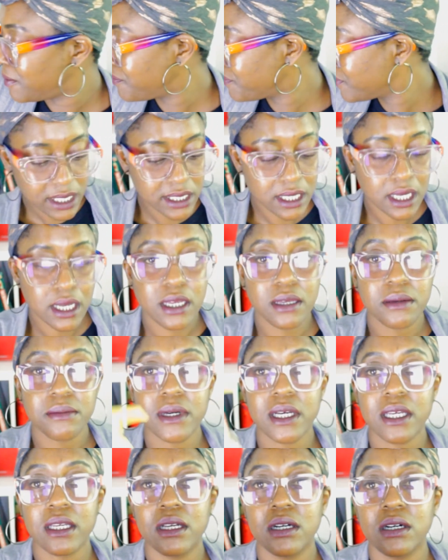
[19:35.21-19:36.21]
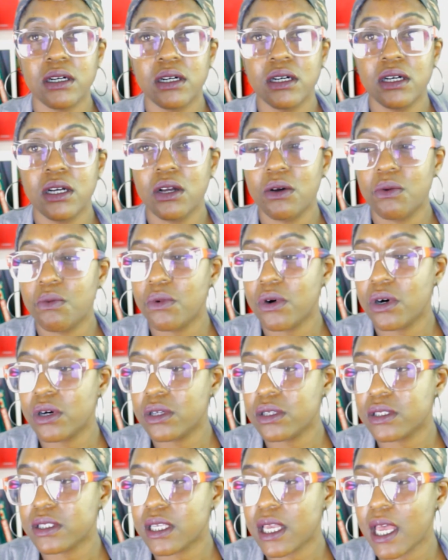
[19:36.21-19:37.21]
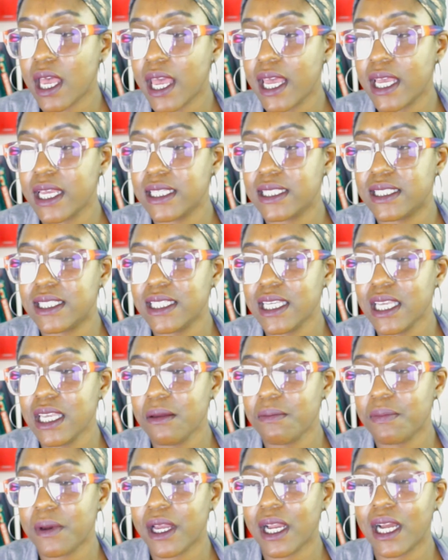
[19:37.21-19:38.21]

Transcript: This item I got was a deep